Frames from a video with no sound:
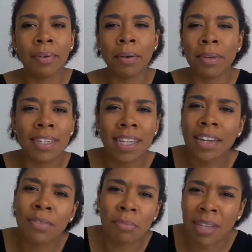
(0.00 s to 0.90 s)
wait, what does
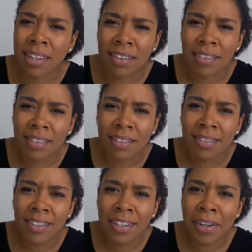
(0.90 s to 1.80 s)
that even mean?
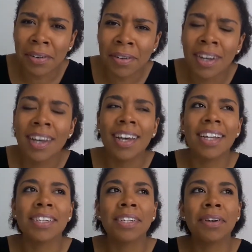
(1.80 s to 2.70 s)
You know?
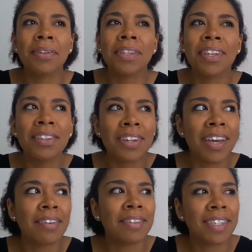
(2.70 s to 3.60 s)
And so the other
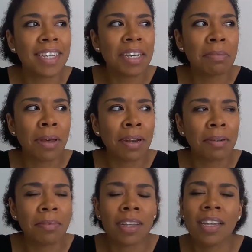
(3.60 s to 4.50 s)
day I was thinking about
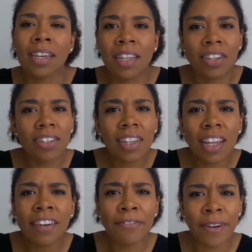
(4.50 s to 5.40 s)
it and I'm like, there's
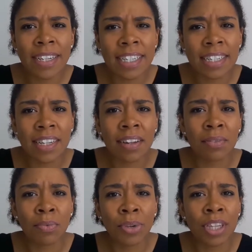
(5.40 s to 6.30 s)
a lot of phrases that
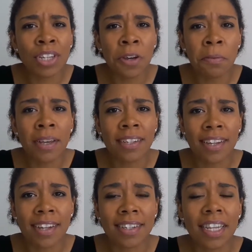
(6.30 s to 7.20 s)
really don't make
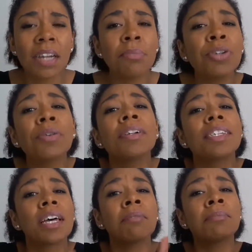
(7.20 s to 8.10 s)
sense. And I'm sure
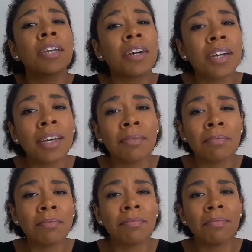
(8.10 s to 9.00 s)

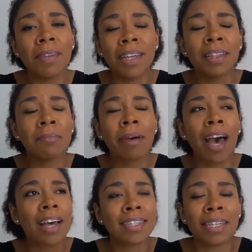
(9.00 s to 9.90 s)
sometime in the
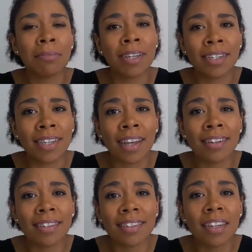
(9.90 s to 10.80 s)
past they made
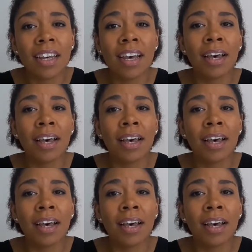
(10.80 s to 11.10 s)
sense,